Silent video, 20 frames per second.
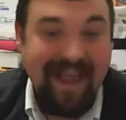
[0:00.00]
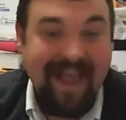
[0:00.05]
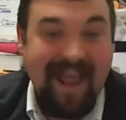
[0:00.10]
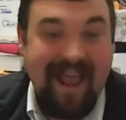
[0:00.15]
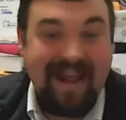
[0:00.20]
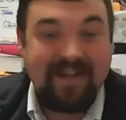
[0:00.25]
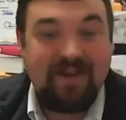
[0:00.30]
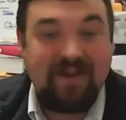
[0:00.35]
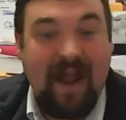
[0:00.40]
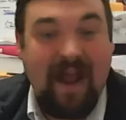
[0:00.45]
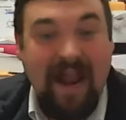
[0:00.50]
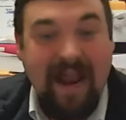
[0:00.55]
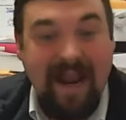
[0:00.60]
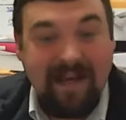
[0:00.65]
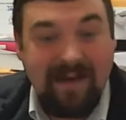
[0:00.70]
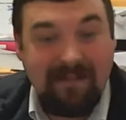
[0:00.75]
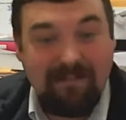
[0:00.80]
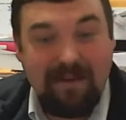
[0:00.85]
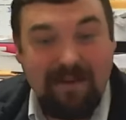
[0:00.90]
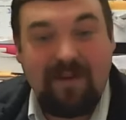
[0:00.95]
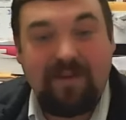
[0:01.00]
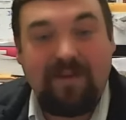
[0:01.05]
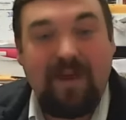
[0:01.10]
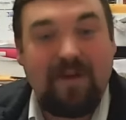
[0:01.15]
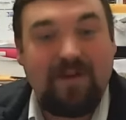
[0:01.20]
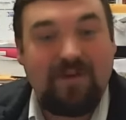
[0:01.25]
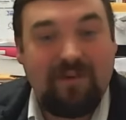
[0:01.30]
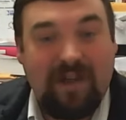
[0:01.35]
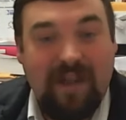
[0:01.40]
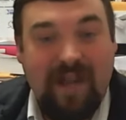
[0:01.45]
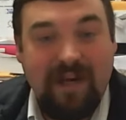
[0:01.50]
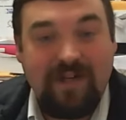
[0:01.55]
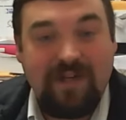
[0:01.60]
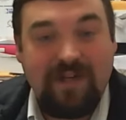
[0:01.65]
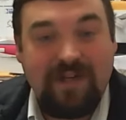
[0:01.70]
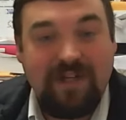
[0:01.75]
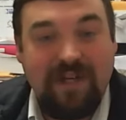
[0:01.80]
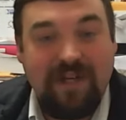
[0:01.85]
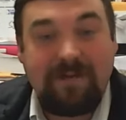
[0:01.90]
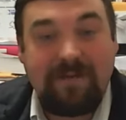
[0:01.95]
And so I had to build those
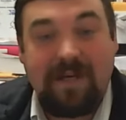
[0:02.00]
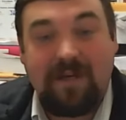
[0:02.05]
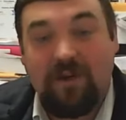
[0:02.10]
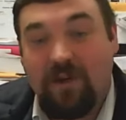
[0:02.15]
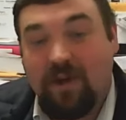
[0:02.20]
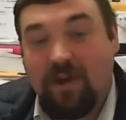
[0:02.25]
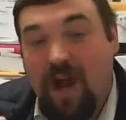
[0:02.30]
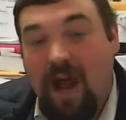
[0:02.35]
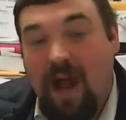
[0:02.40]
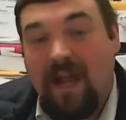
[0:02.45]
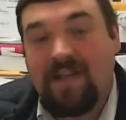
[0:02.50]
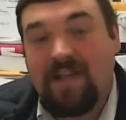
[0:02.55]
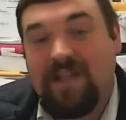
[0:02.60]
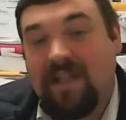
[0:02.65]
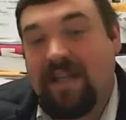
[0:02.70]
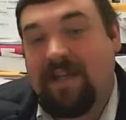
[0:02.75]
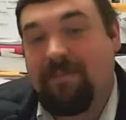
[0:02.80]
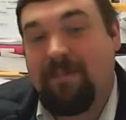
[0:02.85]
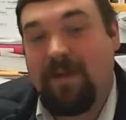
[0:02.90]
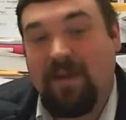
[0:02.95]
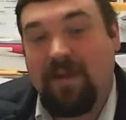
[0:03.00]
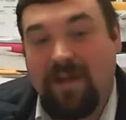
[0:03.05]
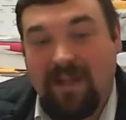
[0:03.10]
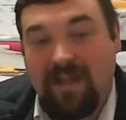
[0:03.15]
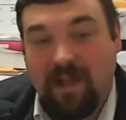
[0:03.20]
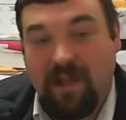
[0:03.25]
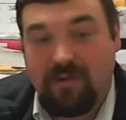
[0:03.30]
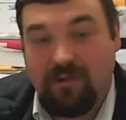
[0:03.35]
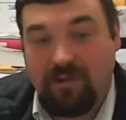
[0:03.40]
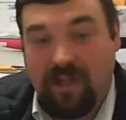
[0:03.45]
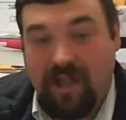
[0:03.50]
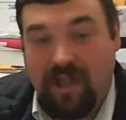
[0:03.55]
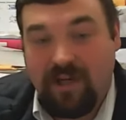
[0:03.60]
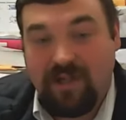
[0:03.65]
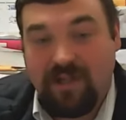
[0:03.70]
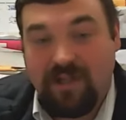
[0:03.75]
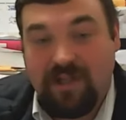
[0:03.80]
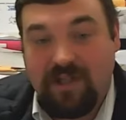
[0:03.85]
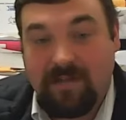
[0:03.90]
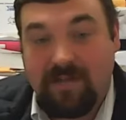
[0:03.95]
relationships, and you're constantly building those
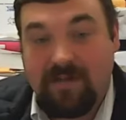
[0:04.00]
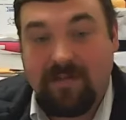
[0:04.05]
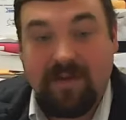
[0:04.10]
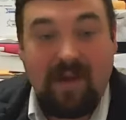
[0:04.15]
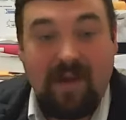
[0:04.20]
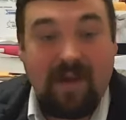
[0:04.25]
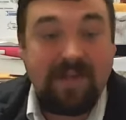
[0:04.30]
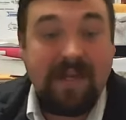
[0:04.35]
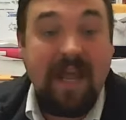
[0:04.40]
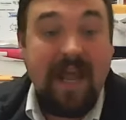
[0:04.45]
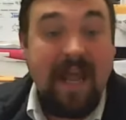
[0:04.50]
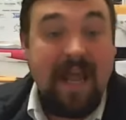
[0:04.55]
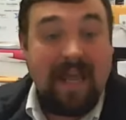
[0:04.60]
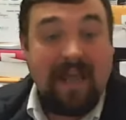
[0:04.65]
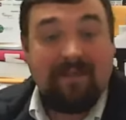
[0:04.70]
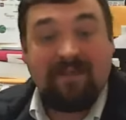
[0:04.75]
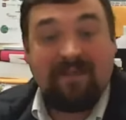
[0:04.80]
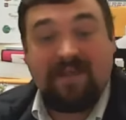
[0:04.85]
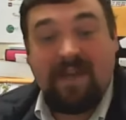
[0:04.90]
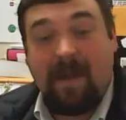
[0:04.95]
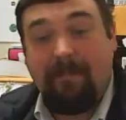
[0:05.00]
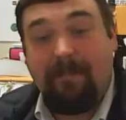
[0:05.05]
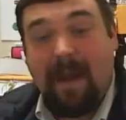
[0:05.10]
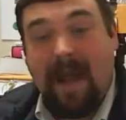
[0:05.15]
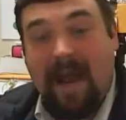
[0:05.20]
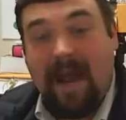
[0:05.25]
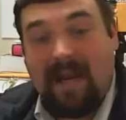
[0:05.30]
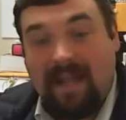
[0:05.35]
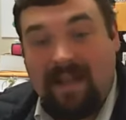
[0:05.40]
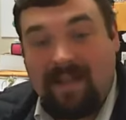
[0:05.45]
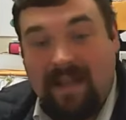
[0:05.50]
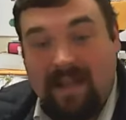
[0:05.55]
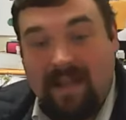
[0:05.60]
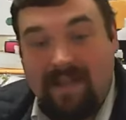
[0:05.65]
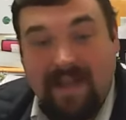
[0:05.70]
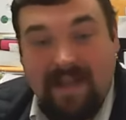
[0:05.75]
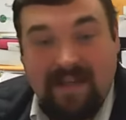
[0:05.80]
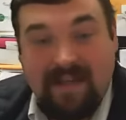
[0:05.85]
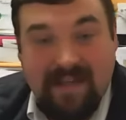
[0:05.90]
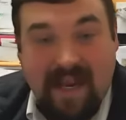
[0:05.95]
relationships, because if somebody in
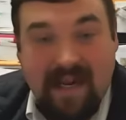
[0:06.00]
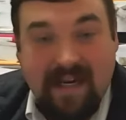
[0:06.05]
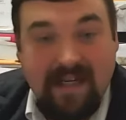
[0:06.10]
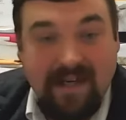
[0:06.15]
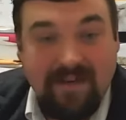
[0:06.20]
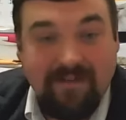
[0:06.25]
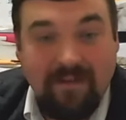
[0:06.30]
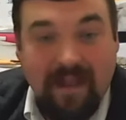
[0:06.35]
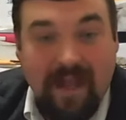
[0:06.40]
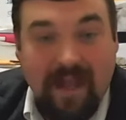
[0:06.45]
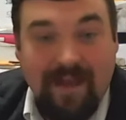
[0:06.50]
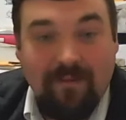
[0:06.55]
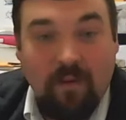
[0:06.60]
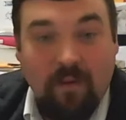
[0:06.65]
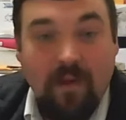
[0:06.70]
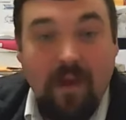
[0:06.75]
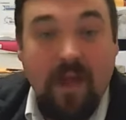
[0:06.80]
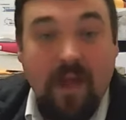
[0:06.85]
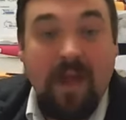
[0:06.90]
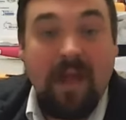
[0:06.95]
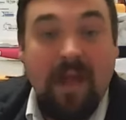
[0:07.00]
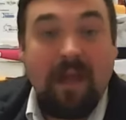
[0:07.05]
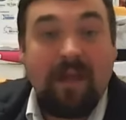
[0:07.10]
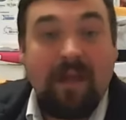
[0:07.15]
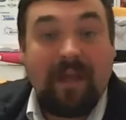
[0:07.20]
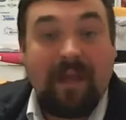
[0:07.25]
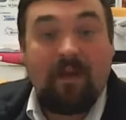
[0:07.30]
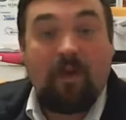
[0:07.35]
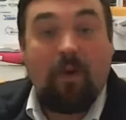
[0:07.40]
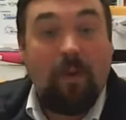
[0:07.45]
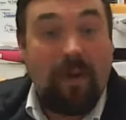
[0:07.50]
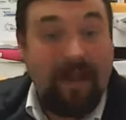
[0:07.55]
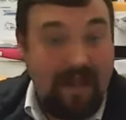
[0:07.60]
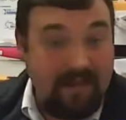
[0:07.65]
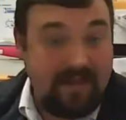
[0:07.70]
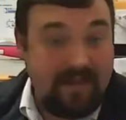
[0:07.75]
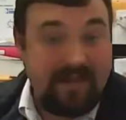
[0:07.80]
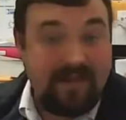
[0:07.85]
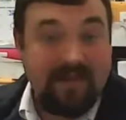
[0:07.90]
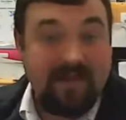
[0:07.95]
the executive level
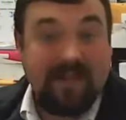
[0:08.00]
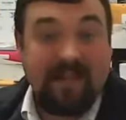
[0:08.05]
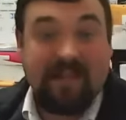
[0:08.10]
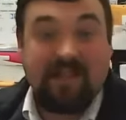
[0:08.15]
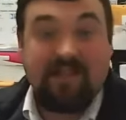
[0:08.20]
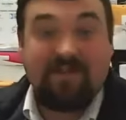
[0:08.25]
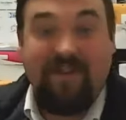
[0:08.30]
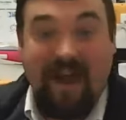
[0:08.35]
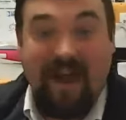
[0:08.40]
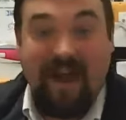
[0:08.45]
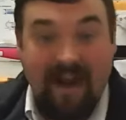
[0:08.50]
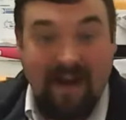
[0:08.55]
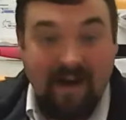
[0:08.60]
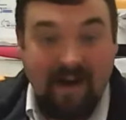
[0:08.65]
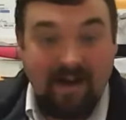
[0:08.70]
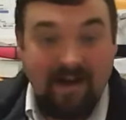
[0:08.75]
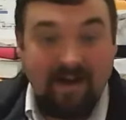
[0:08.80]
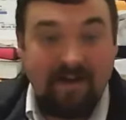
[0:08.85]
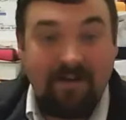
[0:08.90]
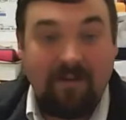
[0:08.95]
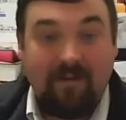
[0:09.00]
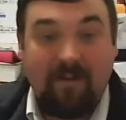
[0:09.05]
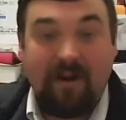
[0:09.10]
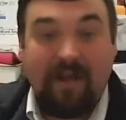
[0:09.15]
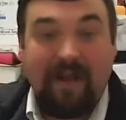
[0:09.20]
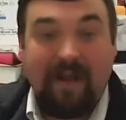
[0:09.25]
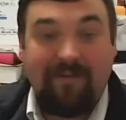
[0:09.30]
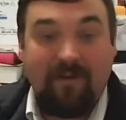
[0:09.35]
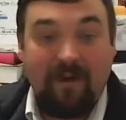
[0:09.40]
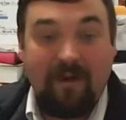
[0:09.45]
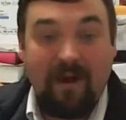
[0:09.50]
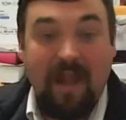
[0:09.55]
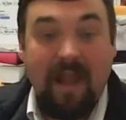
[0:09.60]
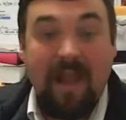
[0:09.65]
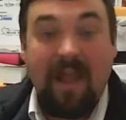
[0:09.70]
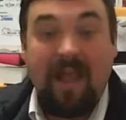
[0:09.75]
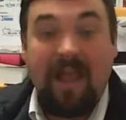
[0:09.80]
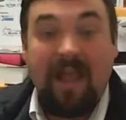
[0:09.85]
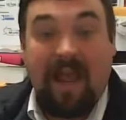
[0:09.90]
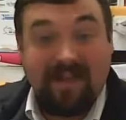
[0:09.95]
quits, gets fired, whatever,
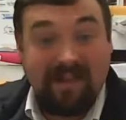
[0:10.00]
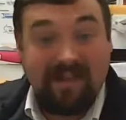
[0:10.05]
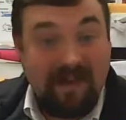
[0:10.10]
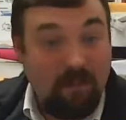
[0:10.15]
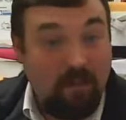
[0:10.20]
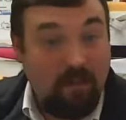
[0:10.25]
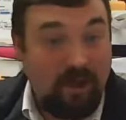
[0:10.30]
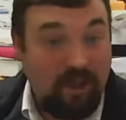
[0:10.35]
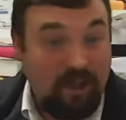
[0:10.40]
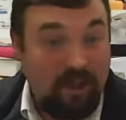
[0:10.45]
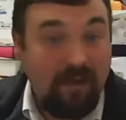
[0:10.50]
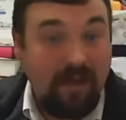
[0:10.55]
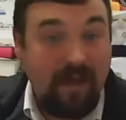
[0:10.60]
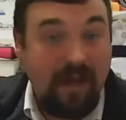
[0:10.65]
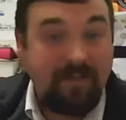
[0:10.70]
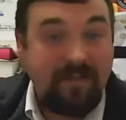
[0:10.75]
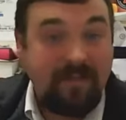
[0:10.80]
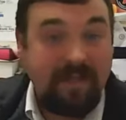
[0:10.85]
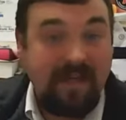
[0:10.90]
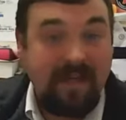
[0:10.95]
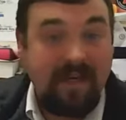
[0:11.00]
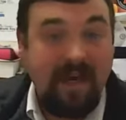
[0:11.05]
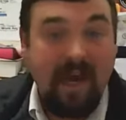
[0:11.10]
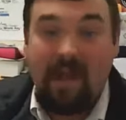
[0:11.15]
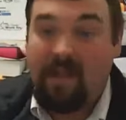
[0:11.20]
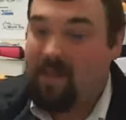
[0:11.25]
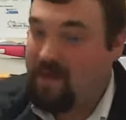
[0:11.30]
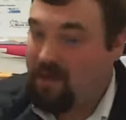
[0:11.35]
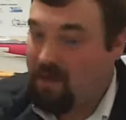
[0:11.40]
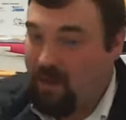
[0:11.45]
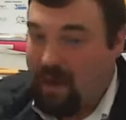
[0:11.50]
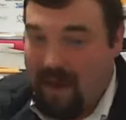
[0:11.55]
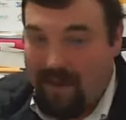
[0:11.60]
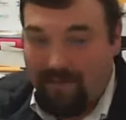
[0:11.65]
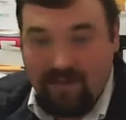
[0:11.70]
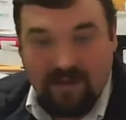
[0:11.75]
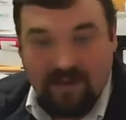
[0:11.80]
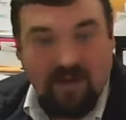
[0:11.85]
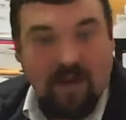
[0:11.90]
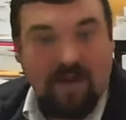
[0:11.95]
and someone new comes in, then you have
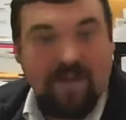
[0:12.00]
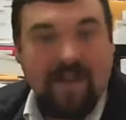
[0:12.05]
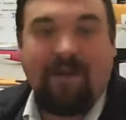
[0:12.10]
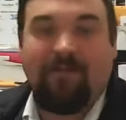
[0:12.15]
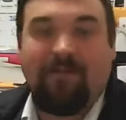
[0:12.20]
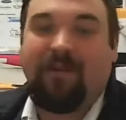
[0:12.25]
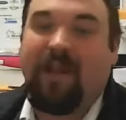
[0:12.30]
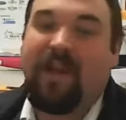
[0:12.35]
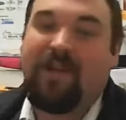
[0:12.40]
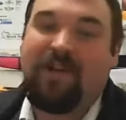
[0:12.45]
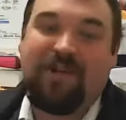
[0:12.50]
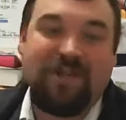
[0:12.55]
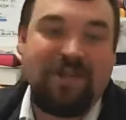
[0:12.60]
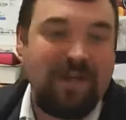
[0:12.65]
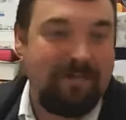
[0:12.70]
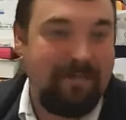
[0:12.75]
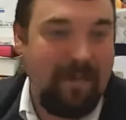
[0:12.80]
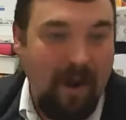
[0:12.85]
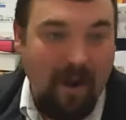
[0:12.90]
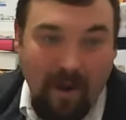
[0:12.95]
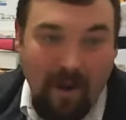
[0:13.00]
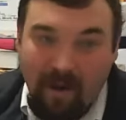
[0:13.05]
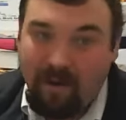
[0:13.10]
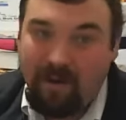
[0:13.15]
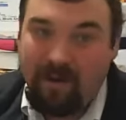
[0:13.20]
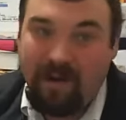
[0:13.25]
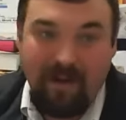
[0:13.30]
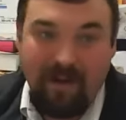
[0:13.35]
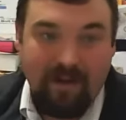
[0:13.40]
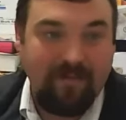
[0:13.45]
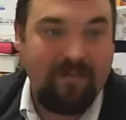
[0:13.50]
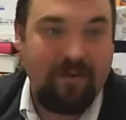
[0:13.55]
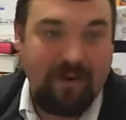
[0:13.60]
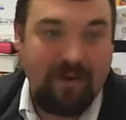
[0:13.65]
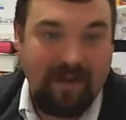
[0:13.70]
to start that relationship all over